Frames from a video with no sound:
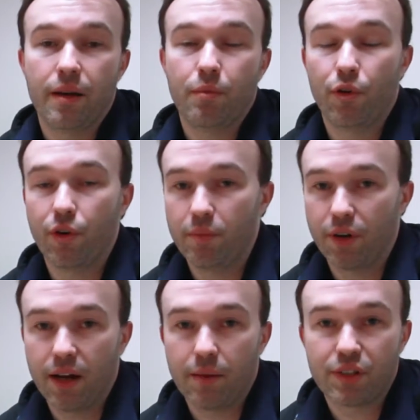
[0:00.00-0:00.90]
or
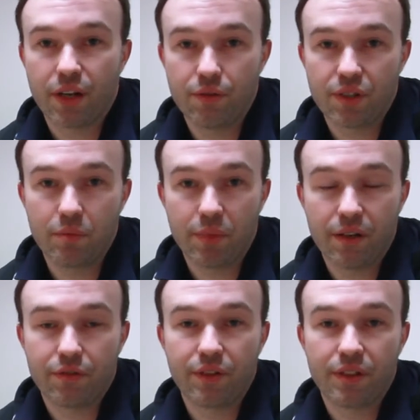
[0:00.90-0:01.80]
perhaps housing
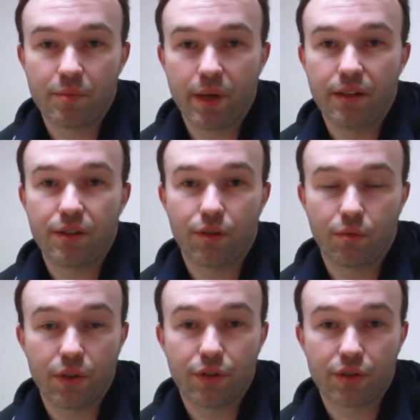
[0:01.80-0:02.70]
benefit, depending
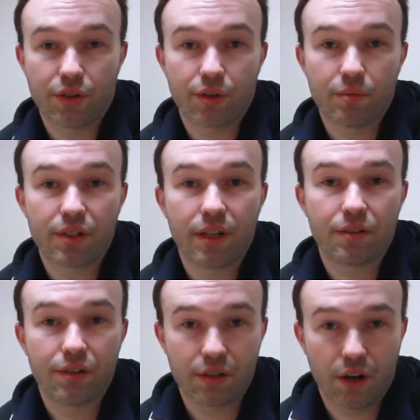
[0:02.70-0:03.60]
on what your
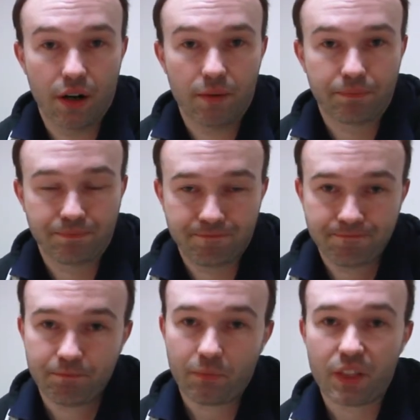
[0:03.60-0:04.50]
circumstances are.
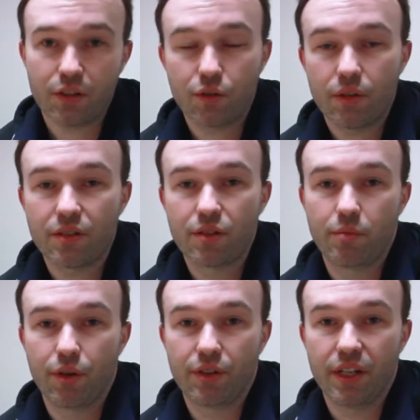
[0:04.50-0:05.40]
So that's the
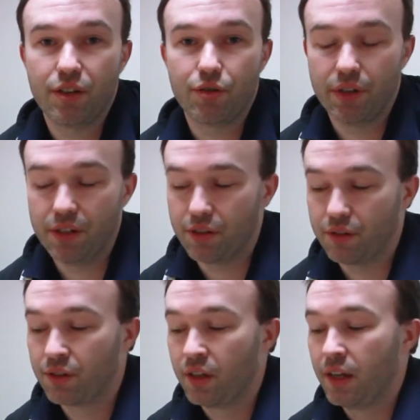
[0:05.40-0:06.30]
broad age
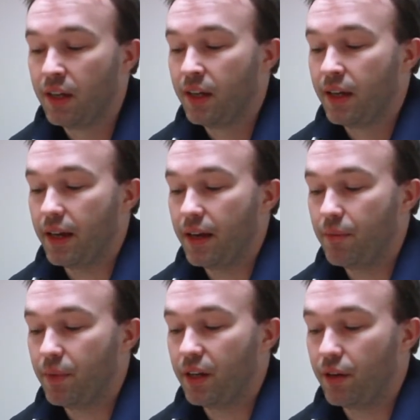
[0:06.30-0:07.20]
ranges.
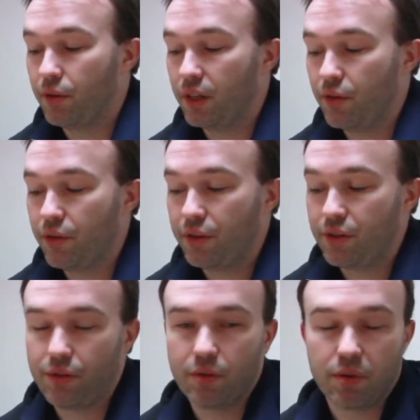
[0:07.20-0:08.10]
Now, in order
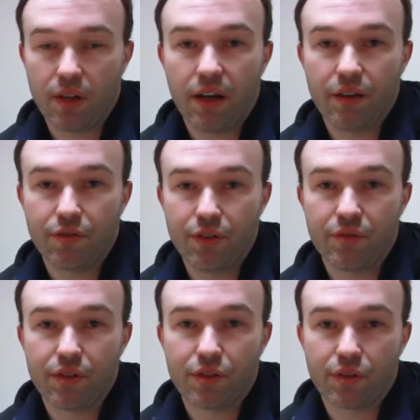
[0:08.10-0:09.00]
to apply for
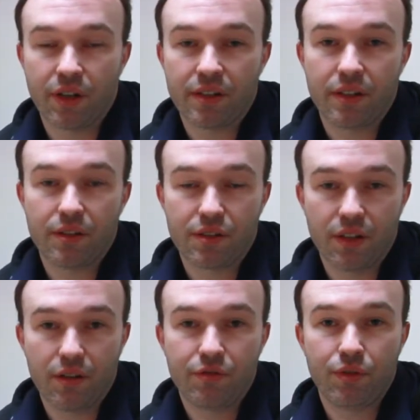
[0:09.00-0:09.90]
universal credit
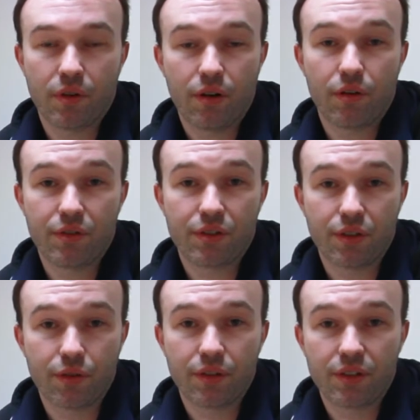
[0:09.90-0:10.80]
itself, you are
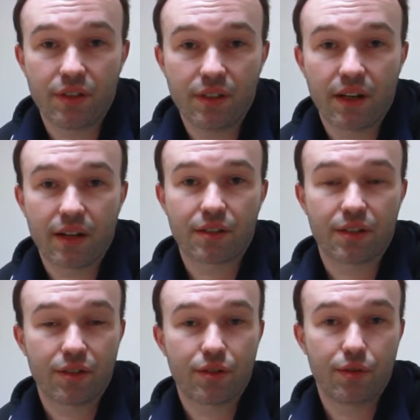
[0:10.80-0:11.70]
obviously going to need
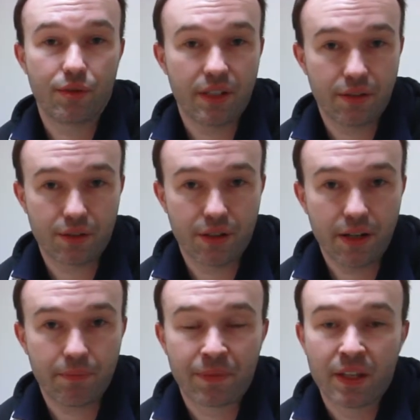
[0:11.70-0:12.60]
access to the
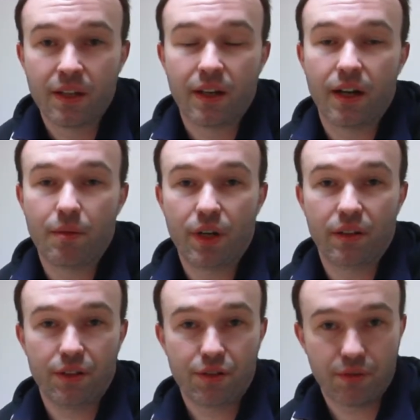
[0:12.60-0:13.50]
internet,
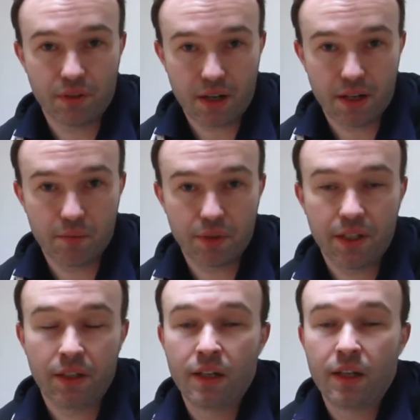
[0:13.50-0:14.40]
at least
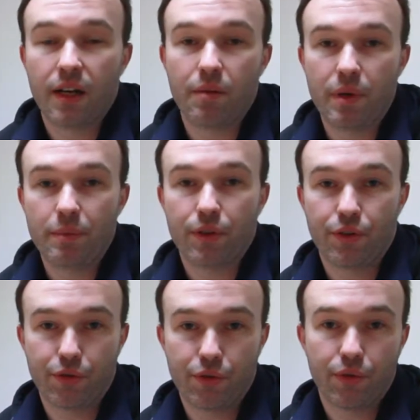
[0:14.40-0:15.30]
reliably, maybe
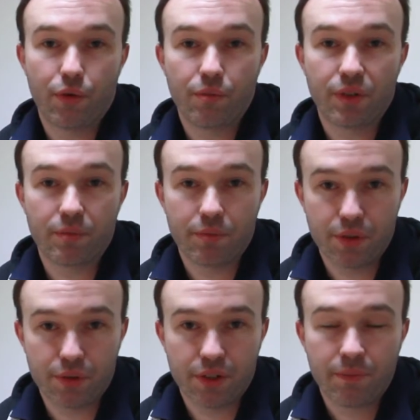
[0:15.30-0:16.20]
on your own home
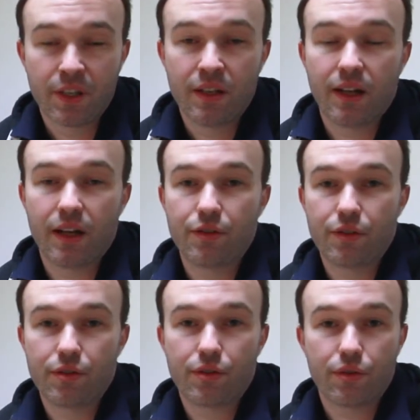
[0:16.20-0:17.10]
computer, and
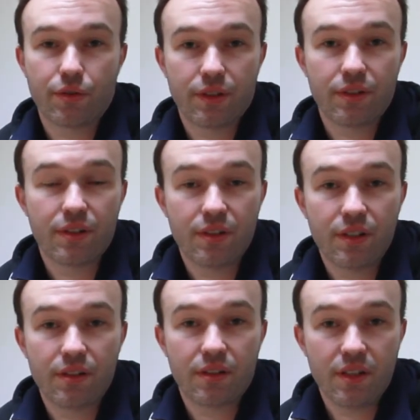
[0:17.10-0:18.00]
you're also going to
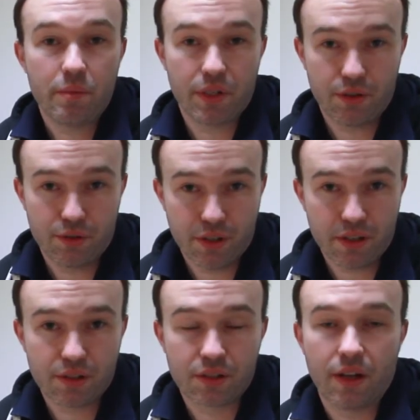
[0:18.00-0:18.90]
need an email
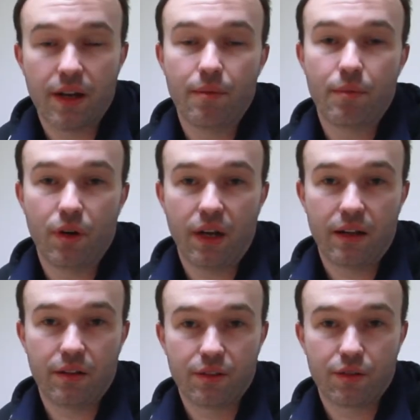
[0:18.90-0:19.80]
address
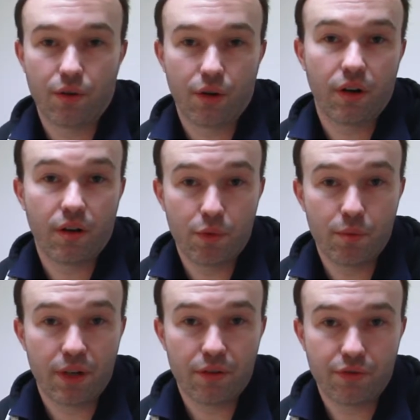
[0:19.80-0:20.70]
and or a
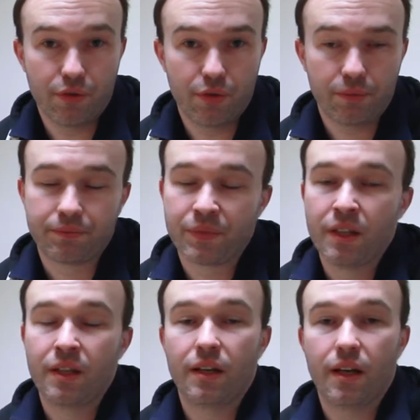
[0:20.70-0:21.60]
mobile phone.
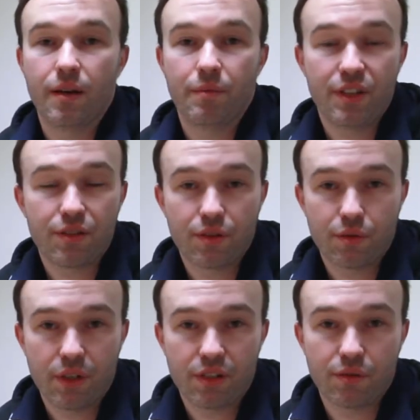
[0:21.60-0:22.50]
These are
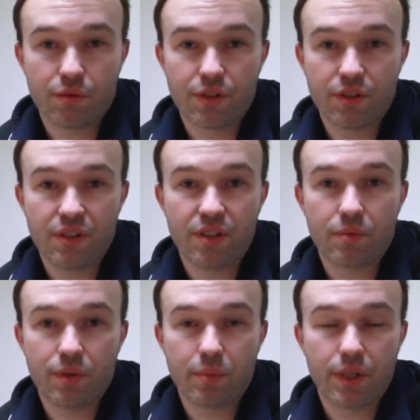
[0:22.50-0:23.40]
the ways in which the
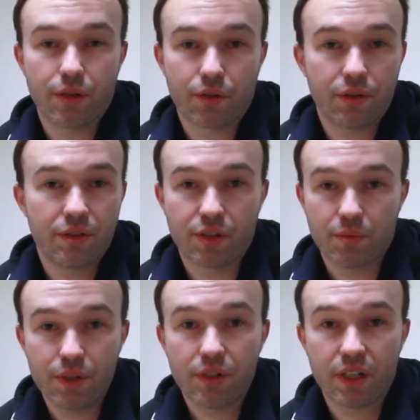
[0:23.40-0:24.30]
DWP are going to
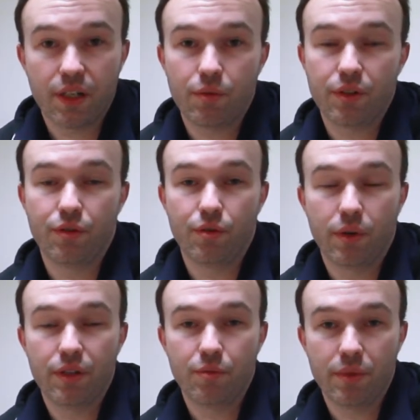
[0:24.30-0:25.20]
communicate with you
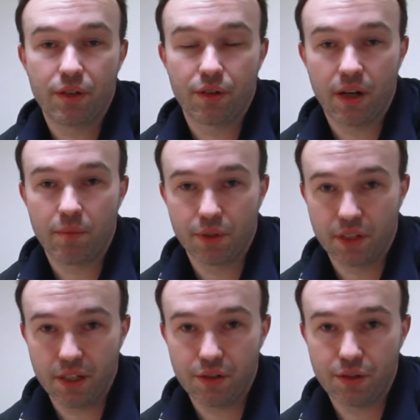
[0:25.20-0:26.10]
when you make your
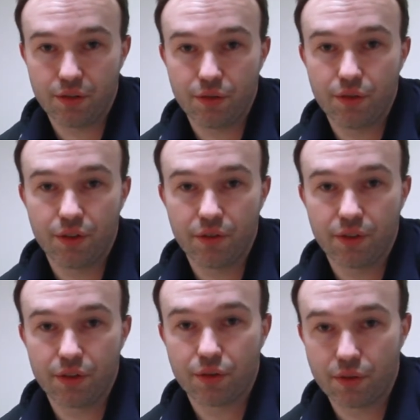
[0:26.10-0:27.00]
application through
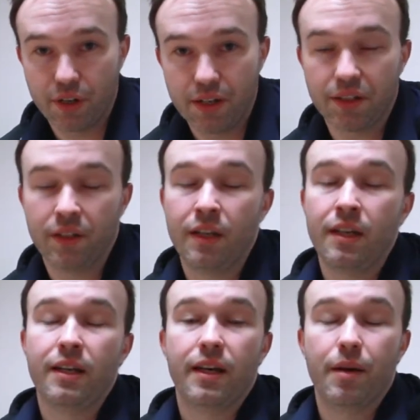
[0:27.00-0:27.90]
universal credit.
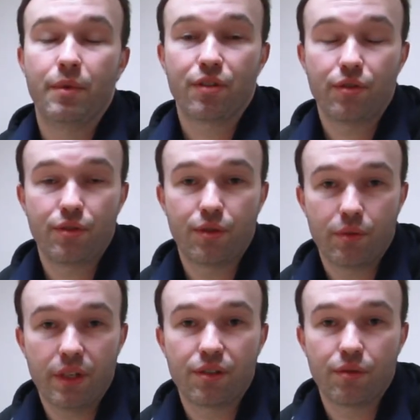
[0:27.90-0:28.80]
It's also the
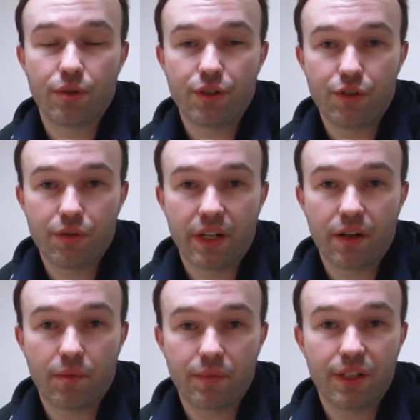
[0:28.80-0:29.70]
ways in which you
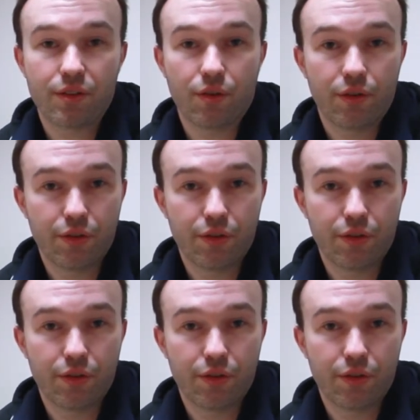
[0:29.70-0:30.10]
get updates on